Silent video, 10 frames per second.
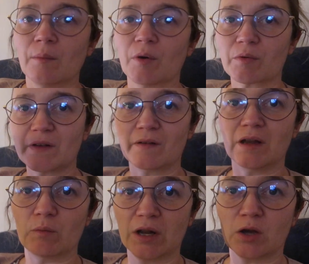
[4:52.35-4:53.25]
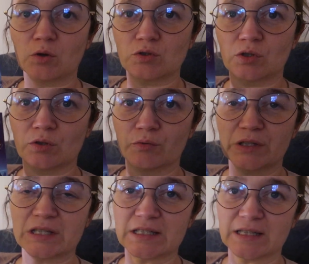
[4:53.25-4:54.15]
but when I go to
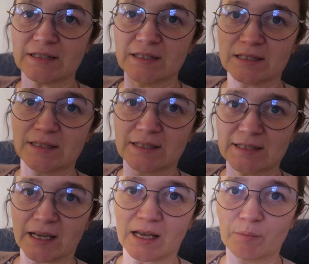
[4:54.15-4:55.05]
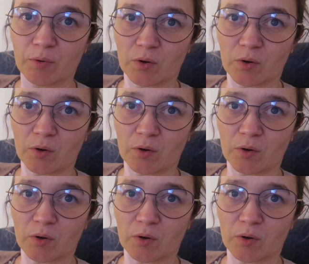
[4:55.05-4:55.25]
Goodreads, it says this is the second